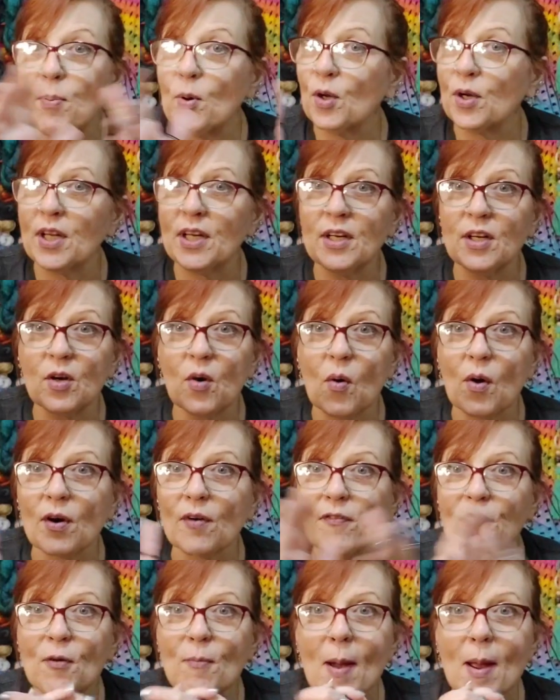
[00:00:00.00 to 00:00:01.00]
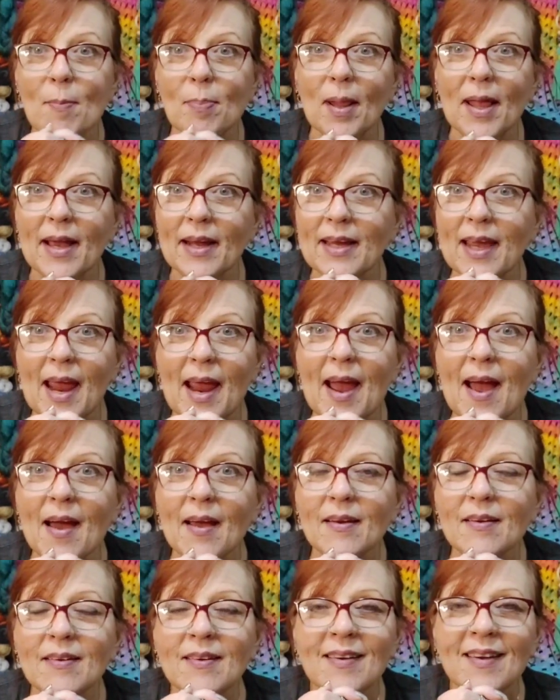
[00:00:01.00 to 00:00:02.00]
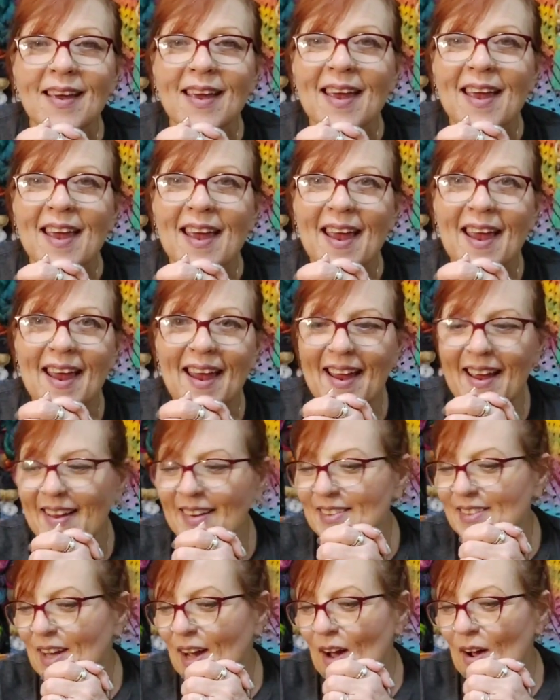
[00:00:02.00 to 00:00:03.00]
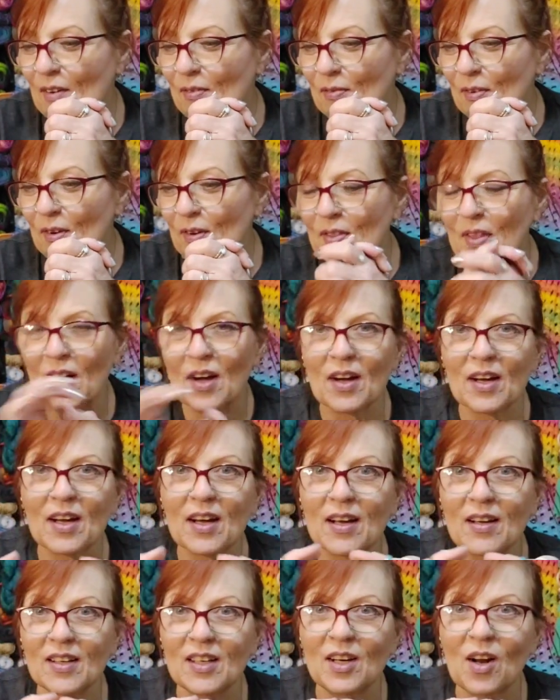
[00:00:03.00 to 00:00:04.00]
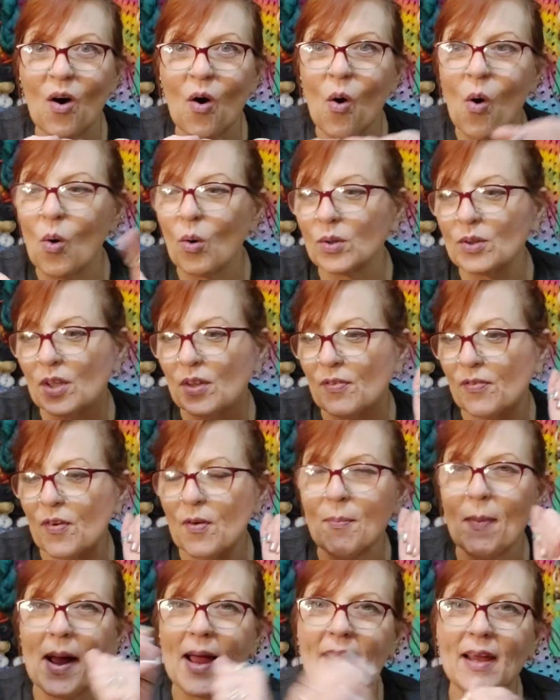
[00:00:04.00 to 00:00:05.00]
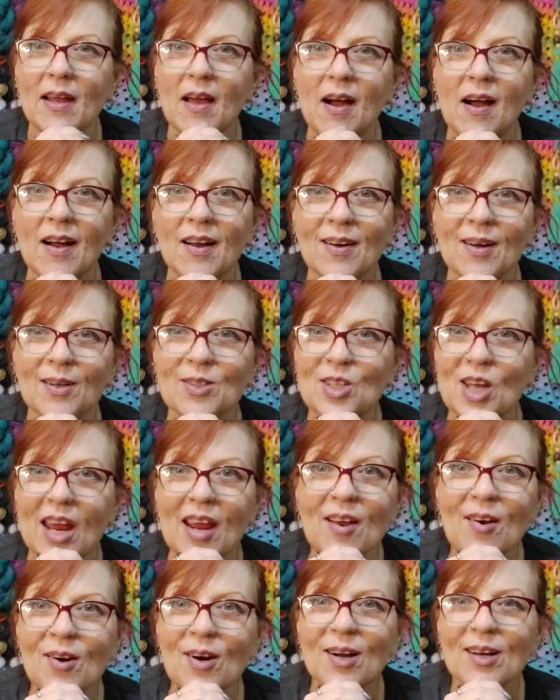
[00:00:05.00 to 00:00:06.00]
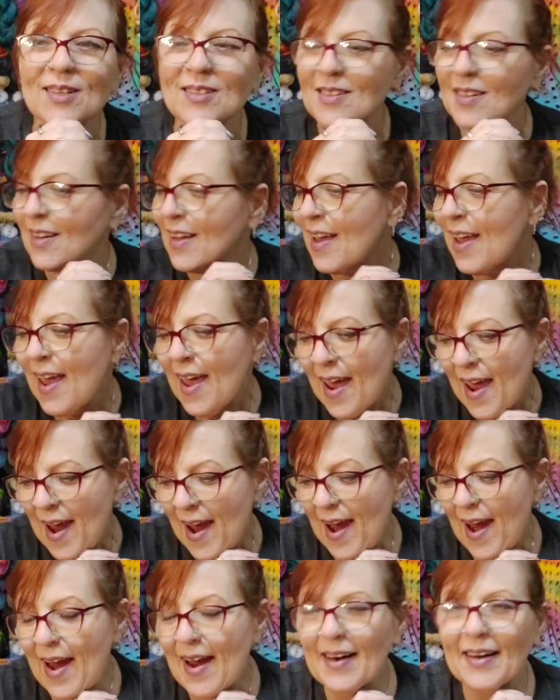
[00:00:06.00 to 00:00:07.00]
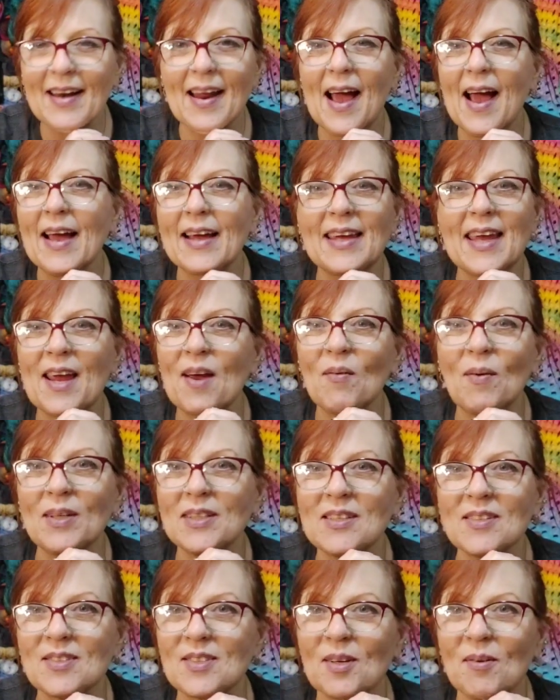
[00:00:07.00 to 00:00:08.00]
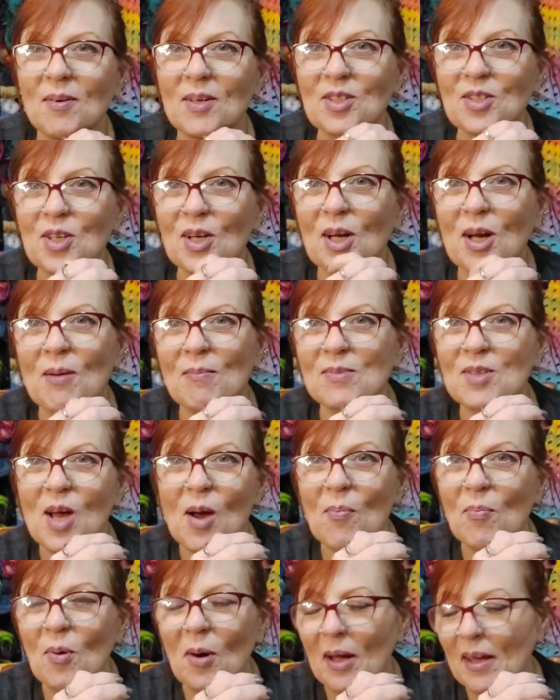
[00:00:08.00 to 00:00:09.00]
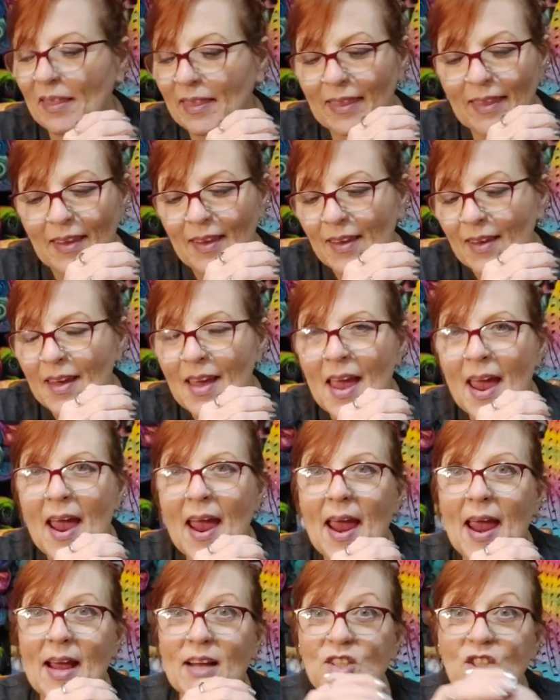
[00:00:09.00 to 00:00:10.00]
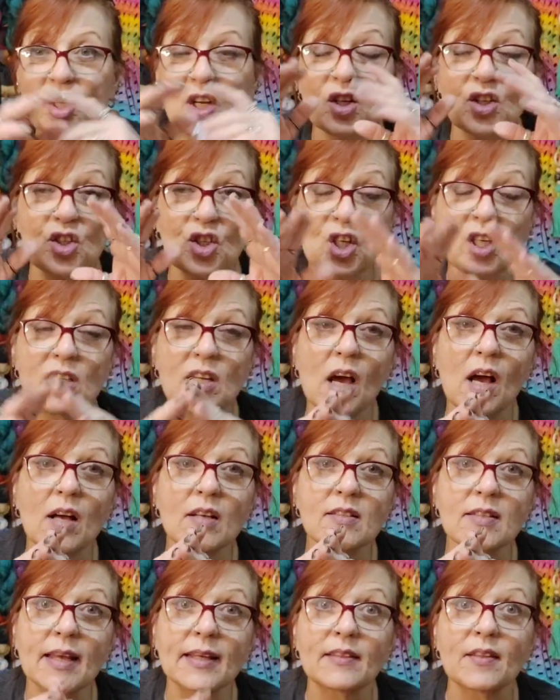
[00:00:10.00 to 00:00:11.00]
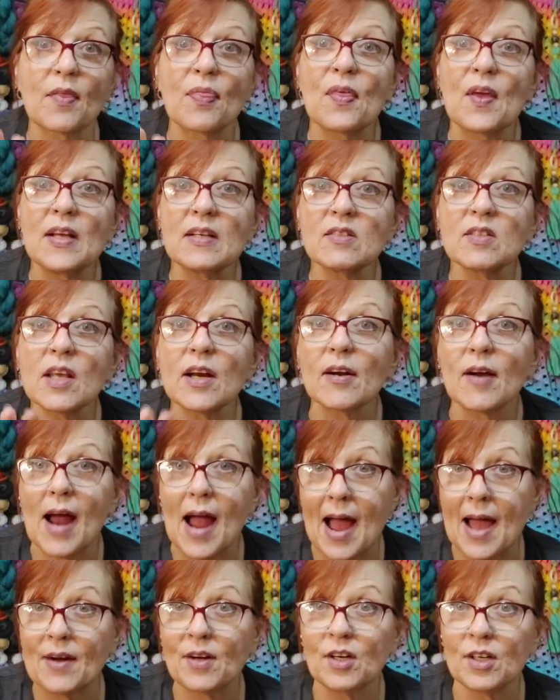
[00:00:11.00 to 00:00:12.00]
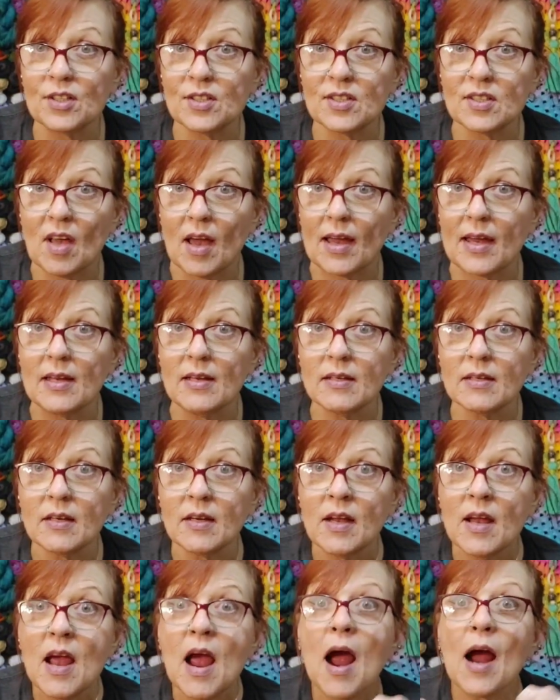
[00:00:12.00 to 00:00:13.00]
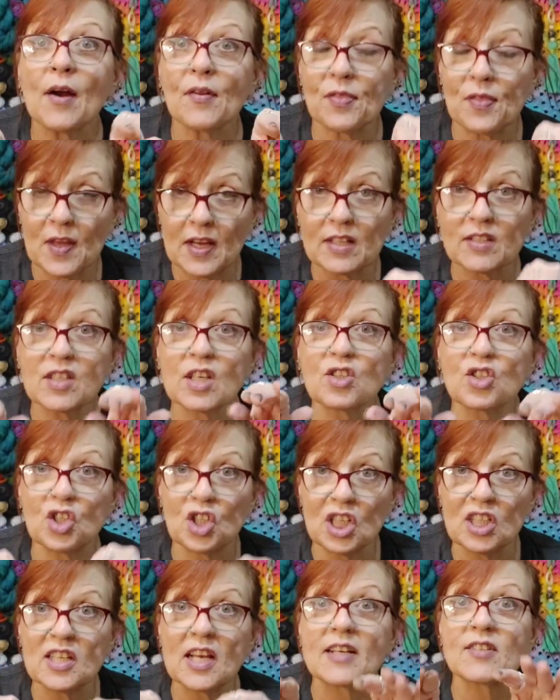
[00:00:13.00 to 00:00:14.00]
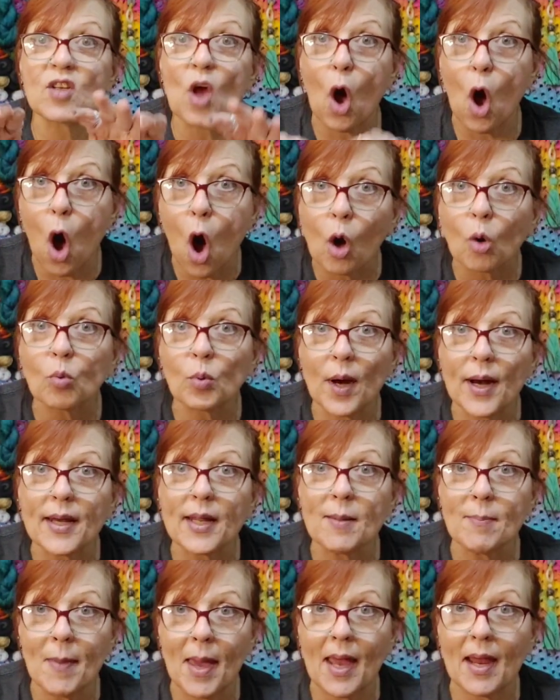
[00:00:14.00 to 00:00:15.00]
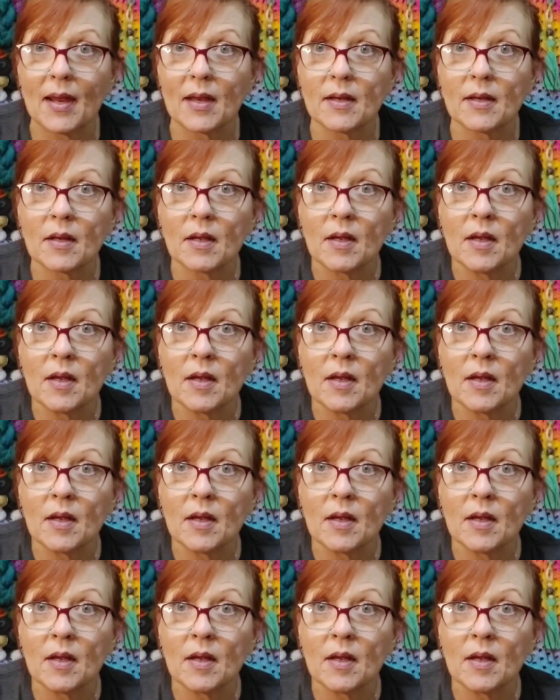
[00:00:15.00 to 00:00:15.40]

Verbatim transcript: put in an order for my black cat and uh, for the, you know, holder for my uh, crochet hooks. And I can't wait to see what she comes up with. And sh she does, like, the things that are on her site are things that she has already made.